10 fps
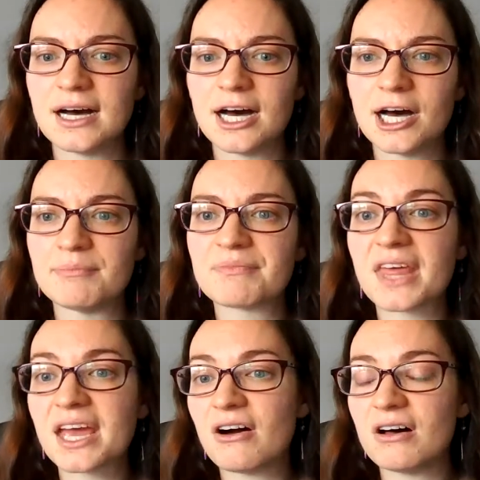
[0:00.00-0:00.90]

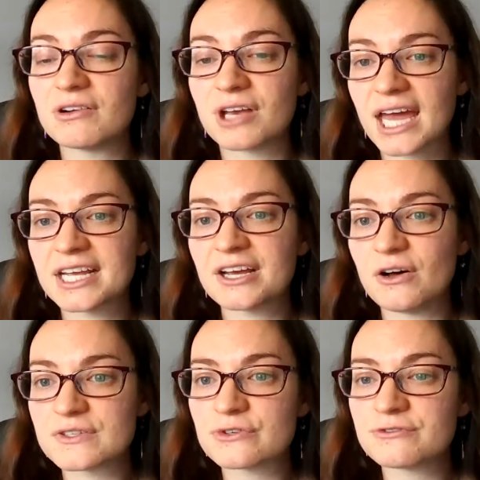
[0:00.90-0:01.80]
Getty
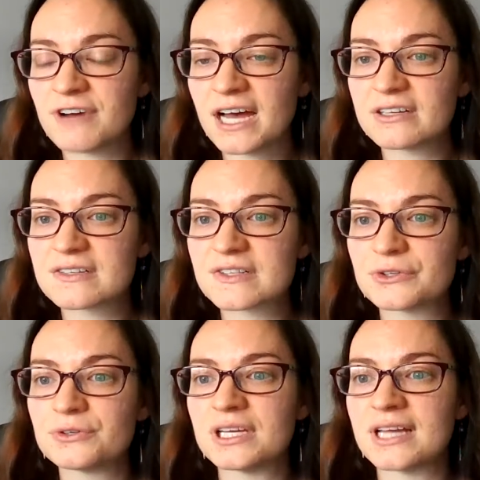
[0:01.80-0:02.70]
also filed a
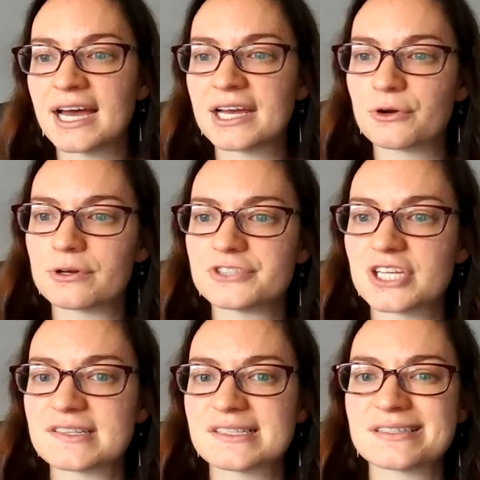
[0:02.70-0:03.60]
suit in the High Court of
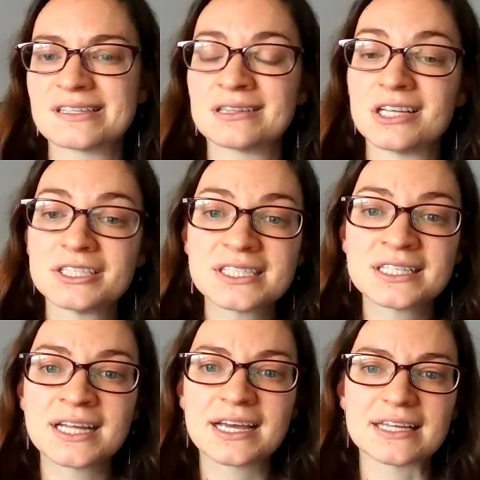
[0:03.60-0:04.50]
Justice in
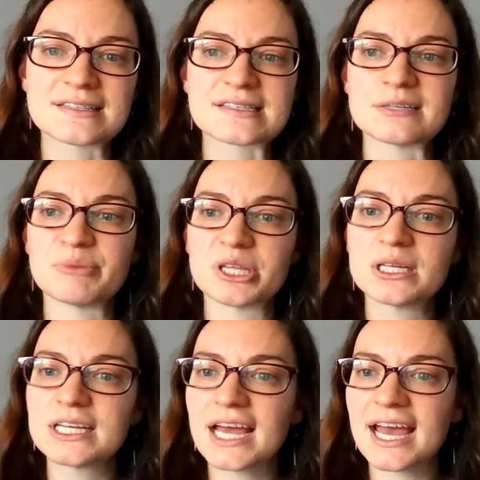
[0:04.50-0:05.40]
London against
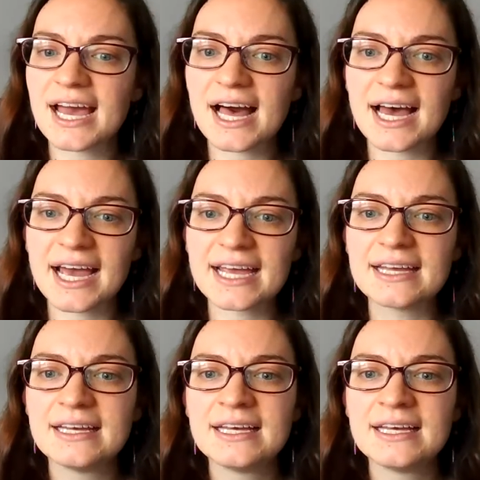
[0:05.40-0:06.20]
Stability AI.